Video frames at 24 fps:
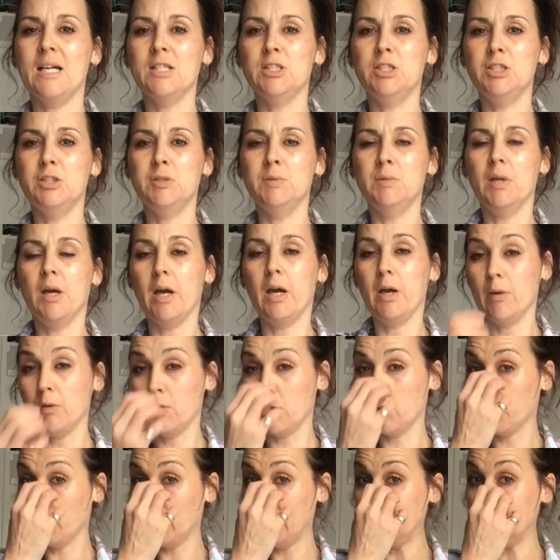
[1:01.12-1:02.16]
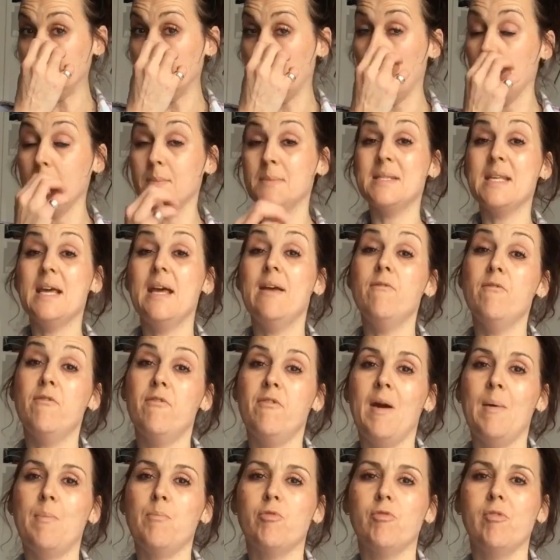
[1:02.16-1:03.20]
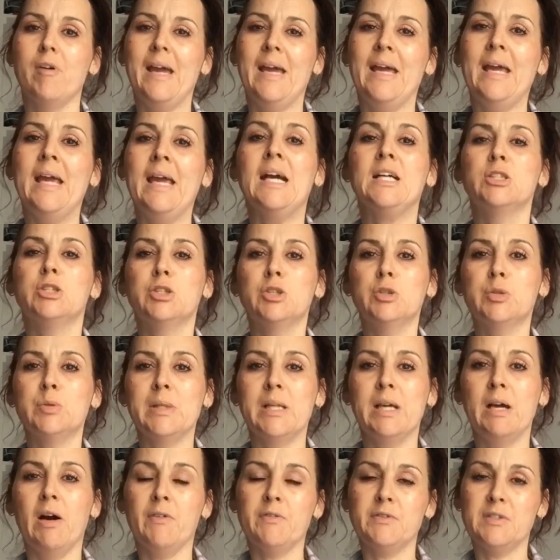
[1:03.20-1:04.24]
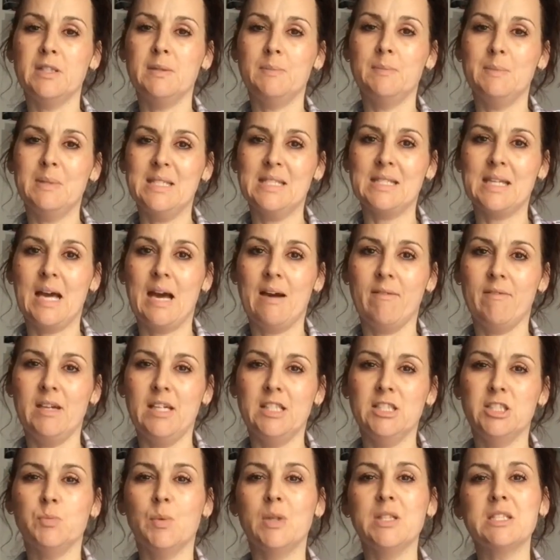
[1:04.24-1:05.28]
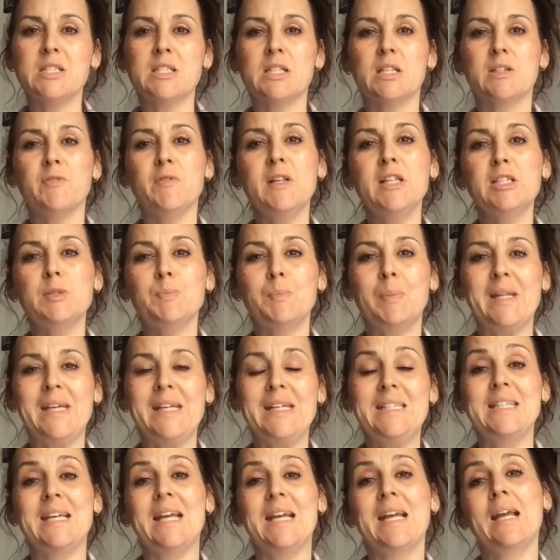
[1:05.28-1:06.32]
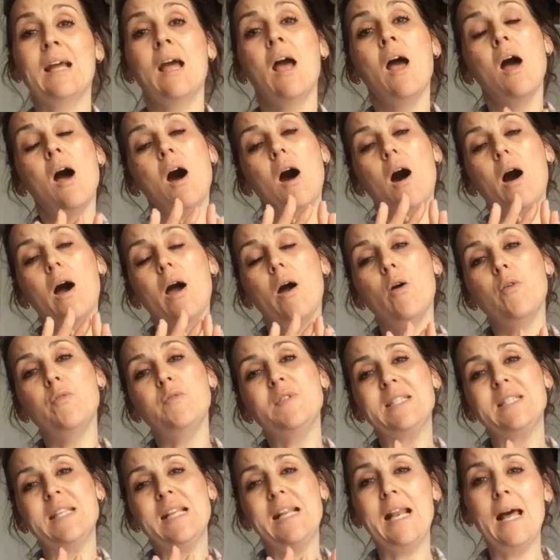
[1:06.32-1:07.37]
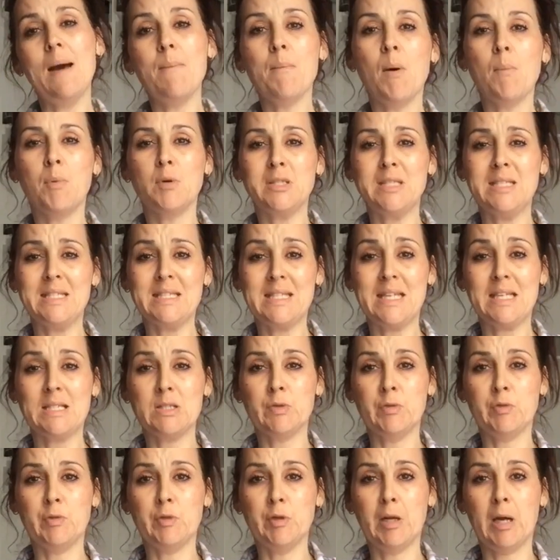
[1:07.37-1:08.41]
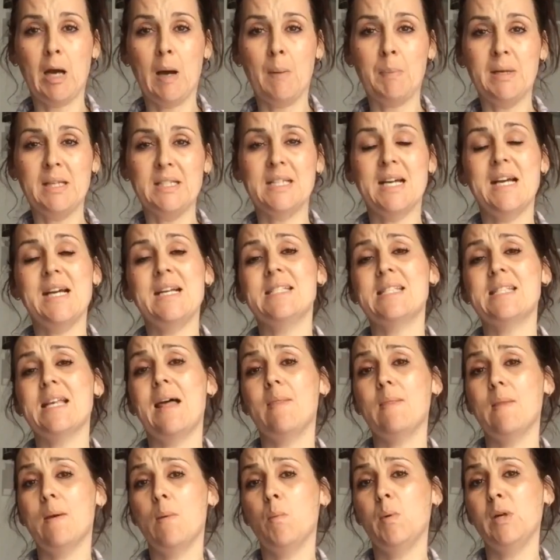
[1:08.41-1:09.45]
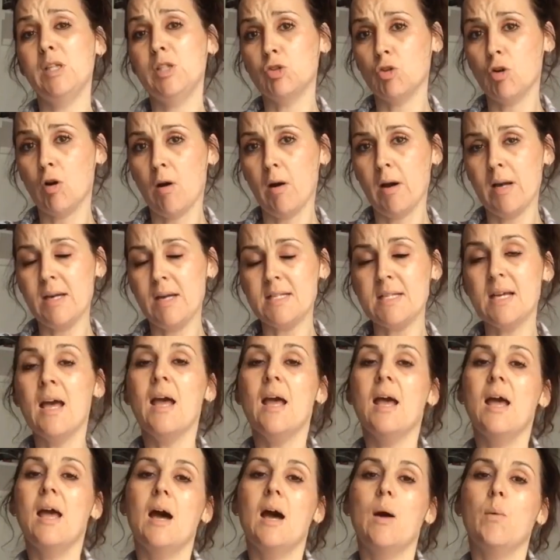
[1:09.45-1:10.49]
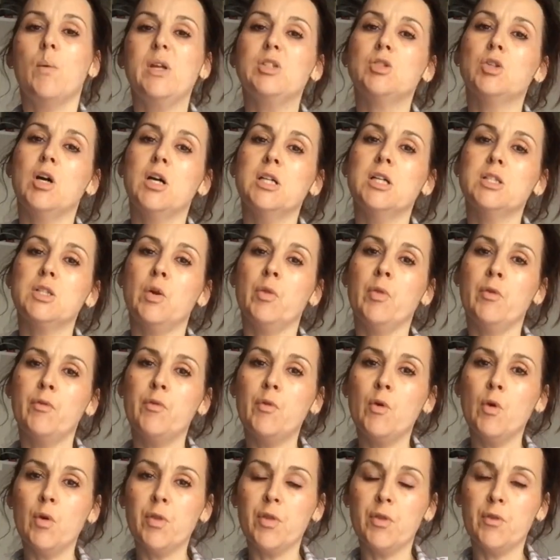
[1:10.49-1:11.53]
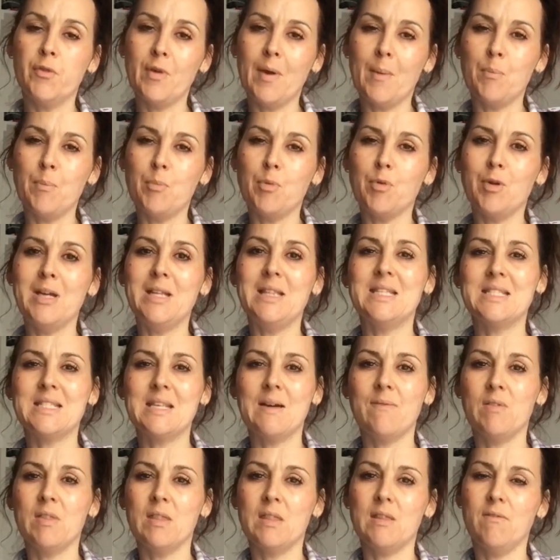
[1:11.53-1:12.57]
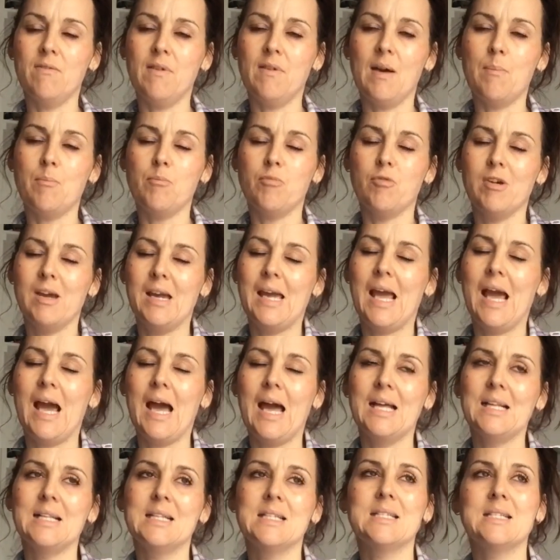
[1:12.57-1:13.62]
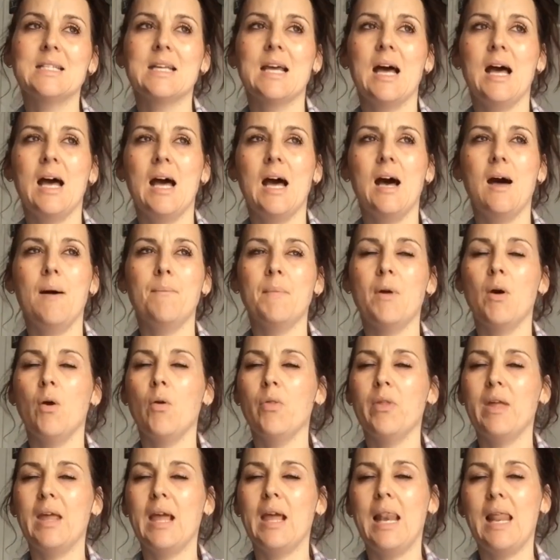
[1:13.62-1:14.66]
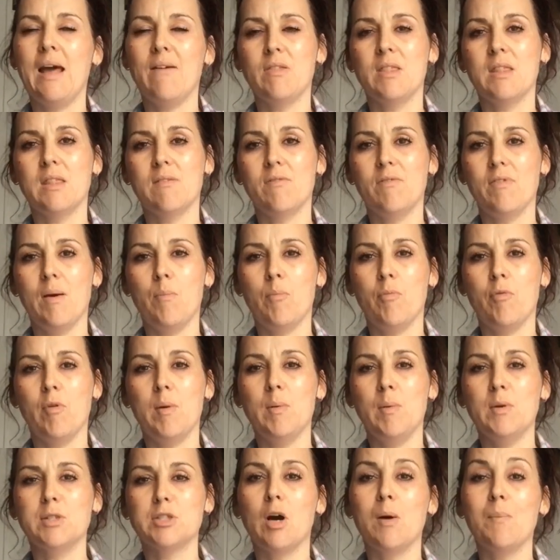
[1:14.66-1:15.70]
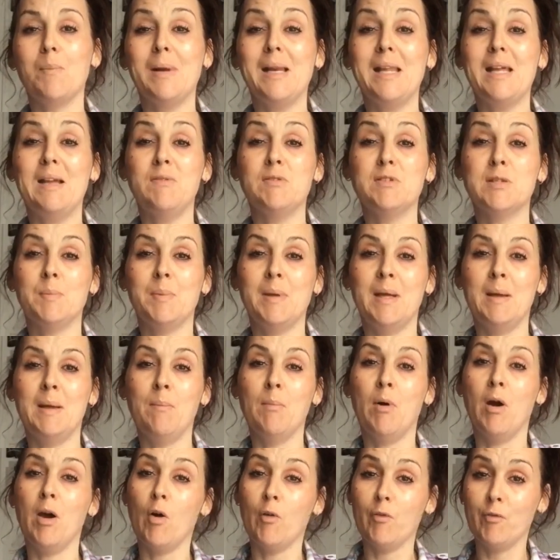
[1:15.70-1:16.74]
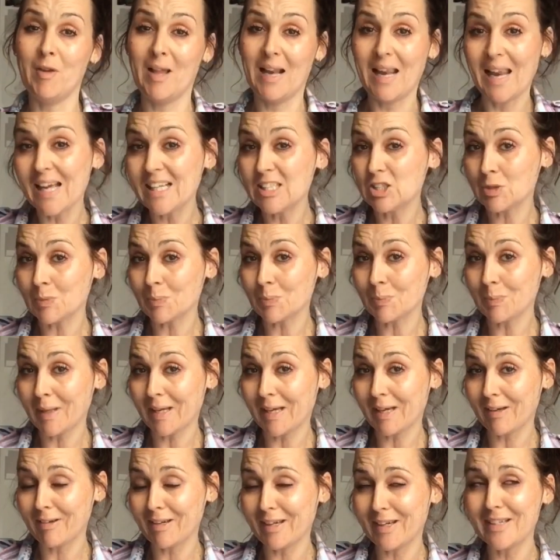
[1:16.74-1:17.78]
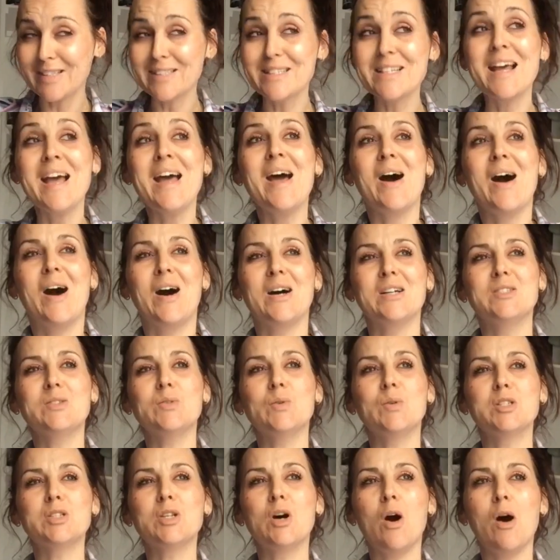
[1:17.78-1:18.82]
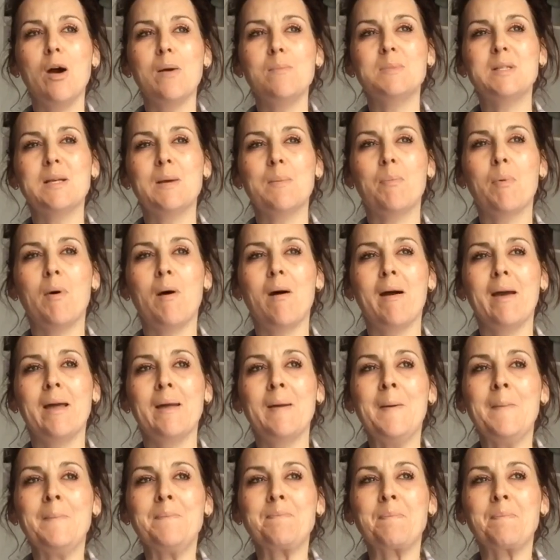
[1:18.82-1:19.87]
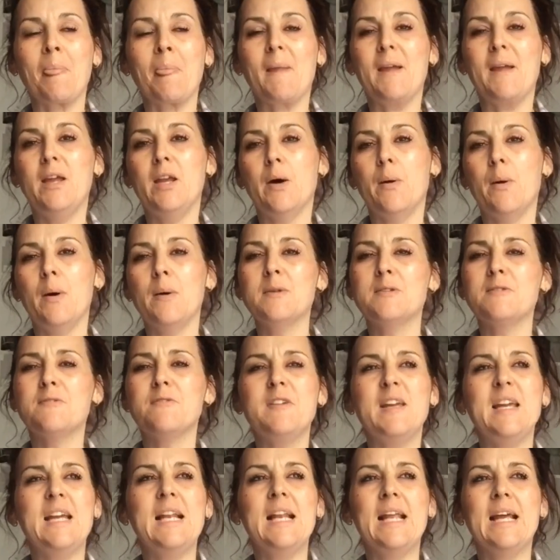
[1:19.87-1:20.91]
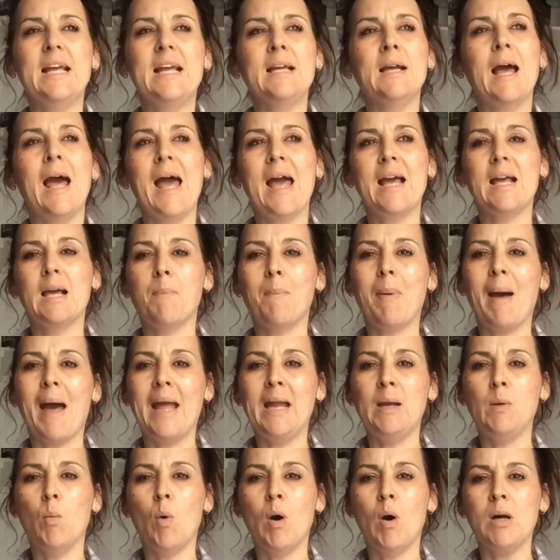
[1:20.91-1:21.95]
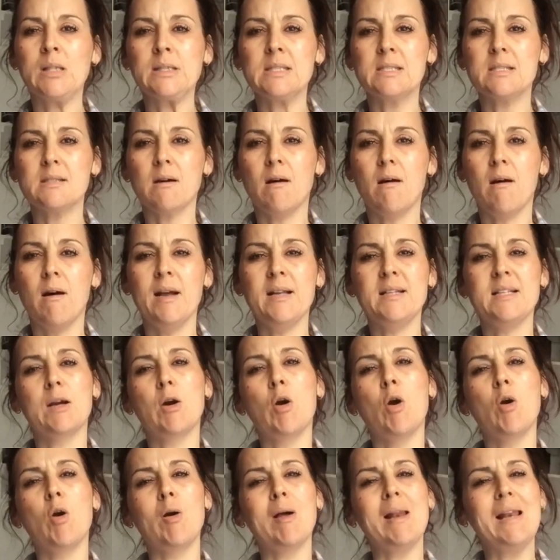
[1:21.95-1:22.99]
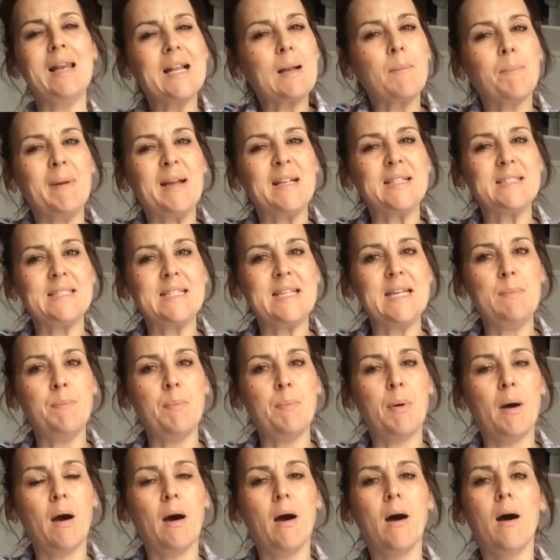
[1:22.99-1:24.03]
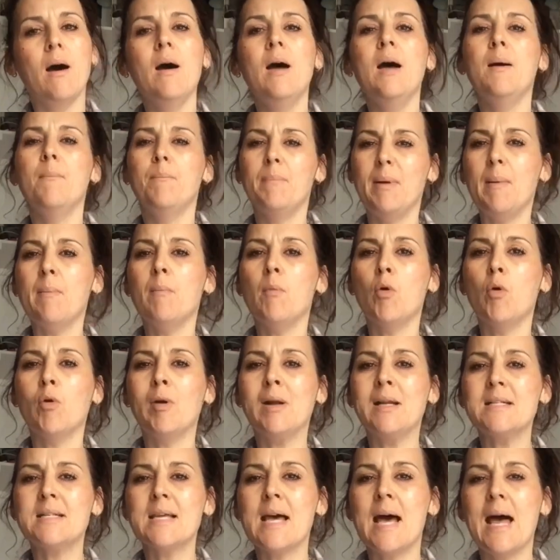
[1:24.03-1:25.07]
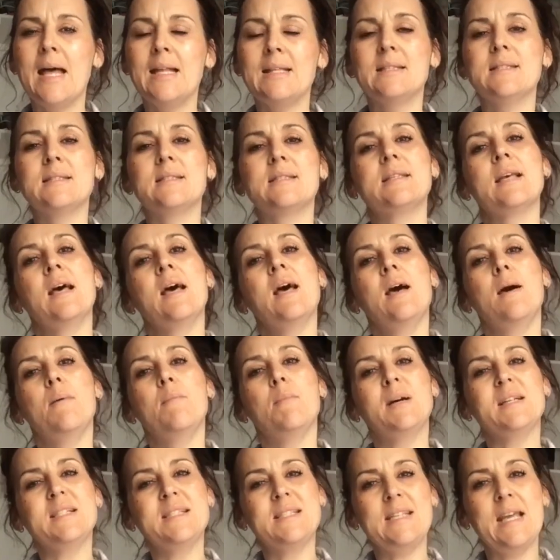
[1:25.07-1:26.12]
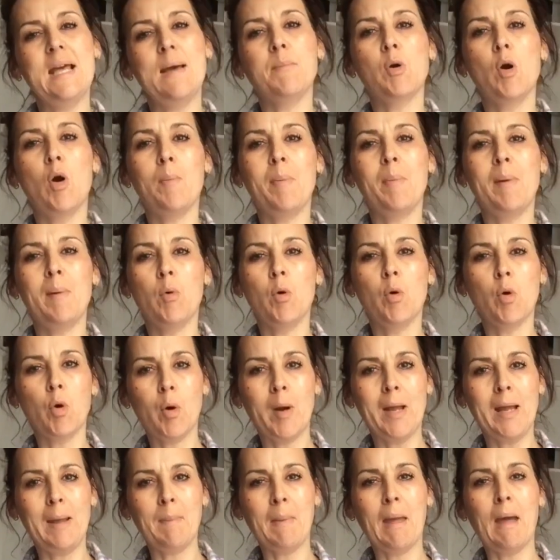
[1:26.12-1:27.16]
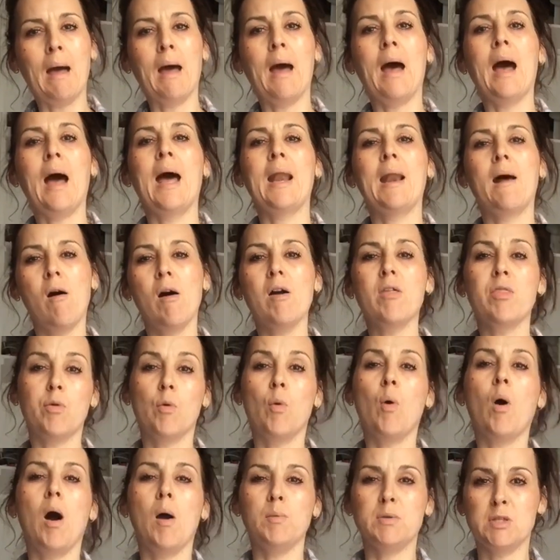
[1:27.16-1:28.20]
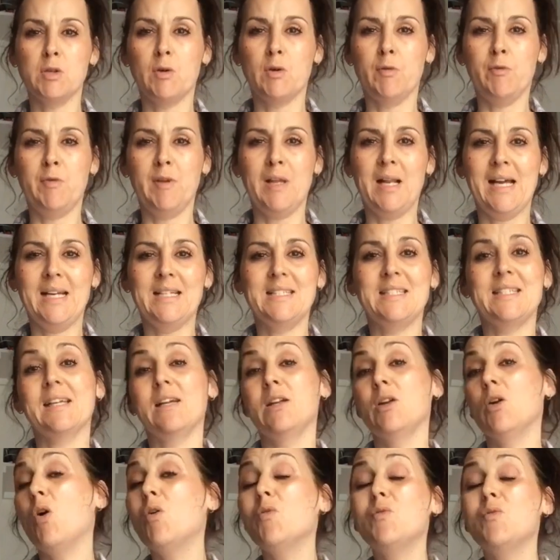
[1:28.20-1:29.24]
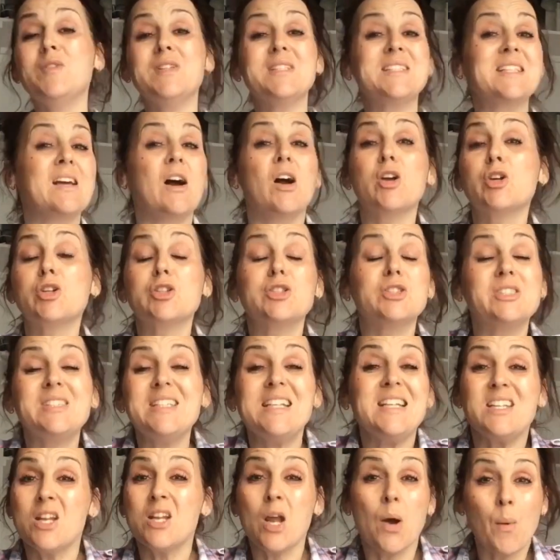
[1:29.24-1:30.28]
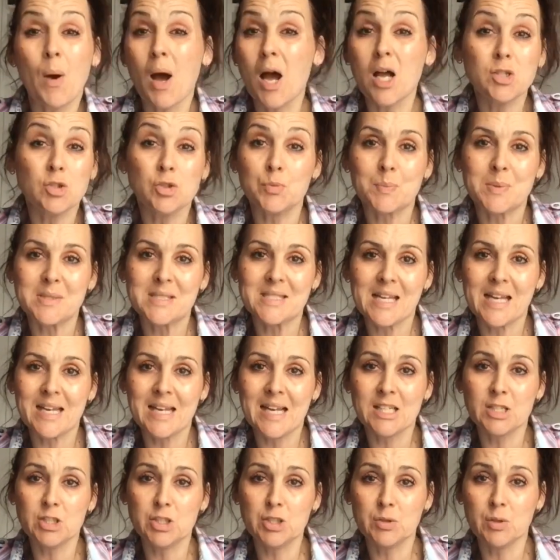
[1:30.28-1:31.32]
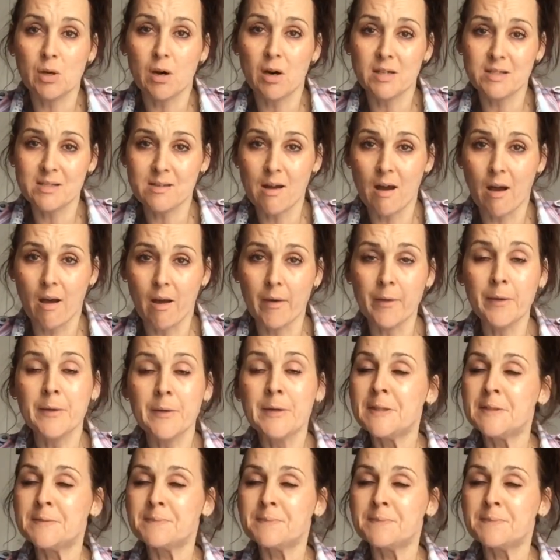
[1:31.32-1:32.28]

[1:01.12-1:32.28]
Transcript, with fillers: as you know, three times in February, shortly after the miscarriage. Once I'd finished bleeding, I obviously let my body settle for a couple of days and then we tried. We tried on the 4th of February, the 7th of February, and um, on the 11th of February, which I believe to be my ovulation period. I sort of timed it by you know, I was feeling egg pain one side, it got a little bit deeper, a bit more intense my CM got a bit more creamier and I thought I was ovulating. And obviously, I didn't know 100%, as you guys know,